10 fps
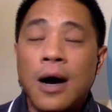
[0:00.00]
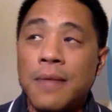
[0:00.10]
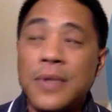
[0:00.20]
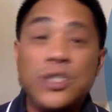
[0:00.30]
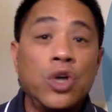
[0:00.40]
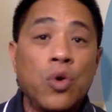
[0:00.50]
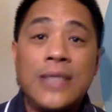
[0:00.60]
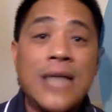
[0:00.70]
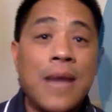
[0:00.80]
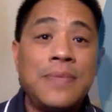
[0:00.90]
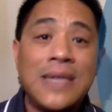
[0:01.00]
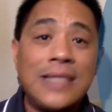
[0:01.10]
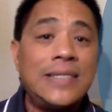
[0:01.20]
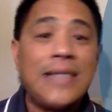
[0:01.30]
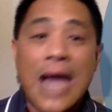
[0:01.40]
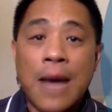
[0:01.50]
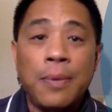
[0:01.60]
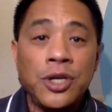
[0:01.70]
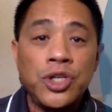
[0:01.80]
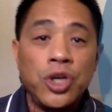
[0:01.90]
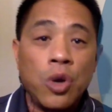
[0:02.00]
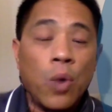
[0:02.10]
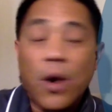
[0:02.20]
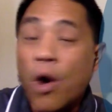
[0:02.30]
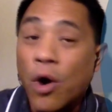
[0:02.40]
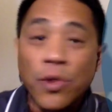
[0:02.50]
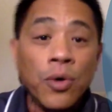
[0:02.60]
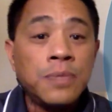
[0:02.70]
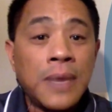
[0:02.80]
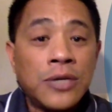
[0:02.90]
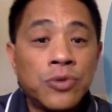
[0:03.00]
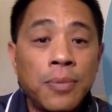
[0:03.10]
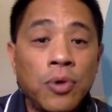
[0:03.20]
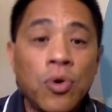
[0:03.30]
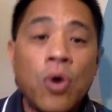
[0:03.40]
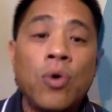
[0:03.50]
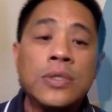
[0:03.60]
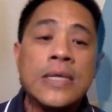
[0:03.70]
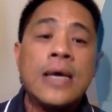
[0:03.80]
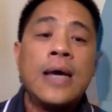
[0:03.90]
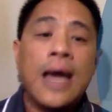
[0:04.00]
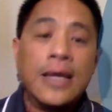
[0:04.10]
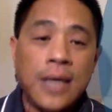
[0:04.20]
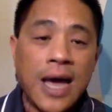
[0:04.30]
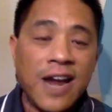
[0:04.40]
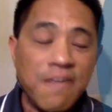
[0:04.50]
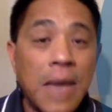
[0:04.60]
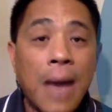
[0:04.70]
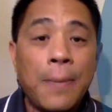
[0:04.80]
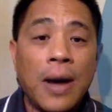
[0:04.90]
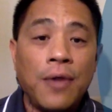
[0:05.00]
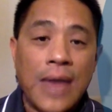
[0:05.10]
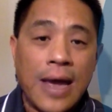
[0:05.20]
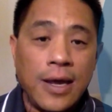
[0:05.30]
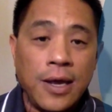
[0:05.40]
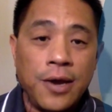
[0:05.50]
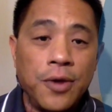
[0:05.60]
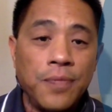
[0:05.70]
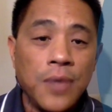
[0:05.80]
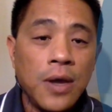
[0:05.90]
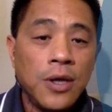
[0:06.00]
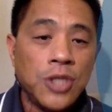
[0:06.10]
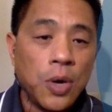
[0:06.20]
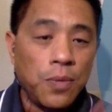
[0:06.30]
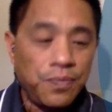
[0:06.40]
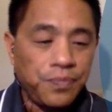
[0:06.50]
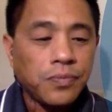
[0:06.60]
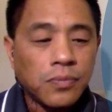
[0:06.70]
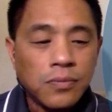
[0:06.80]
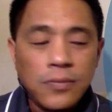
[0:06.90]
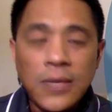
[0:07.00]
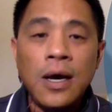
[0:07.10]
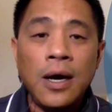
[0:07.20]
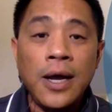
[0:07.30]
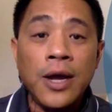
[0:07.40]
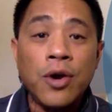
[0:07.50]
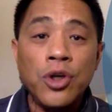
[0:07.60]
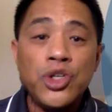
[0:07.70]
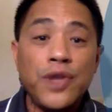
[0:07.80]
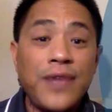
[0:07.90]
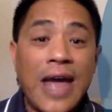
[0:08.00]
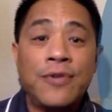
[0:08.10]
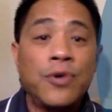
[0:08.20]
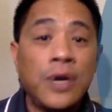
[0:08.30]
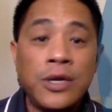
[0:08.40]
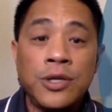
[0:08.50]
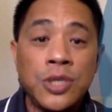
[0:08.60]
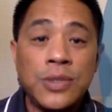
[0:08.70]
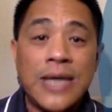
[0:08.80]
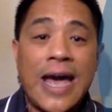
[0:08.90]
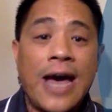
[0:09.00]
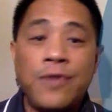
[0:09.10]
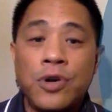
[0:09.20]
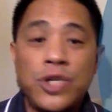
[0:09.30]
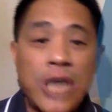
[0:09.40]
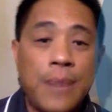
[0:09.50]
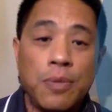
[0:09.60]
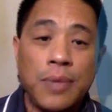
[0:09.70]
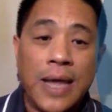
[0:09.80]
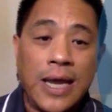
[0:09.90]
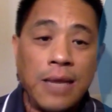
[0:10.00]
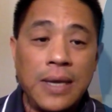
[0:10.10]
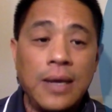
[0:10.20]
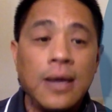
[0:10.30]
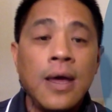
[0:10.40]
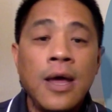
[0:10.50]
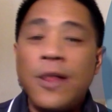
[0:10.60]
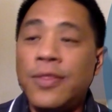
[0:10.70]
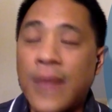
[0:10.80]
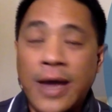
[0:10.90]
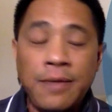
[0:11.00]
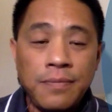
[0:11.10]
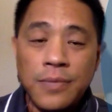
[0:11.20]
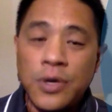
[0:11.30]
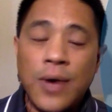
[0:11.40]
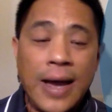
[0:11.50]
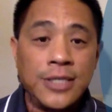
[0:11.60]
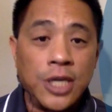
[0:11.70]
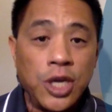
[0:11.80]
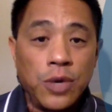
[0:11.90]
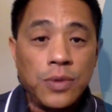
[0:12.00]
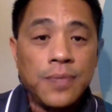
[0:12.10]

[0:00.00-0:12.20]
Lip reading: It's a great time to establish, what are those measurable goals and to kind of map out that year. So encourage you, if you haven't already done so, to have your chapter planning meeting. Then you execute.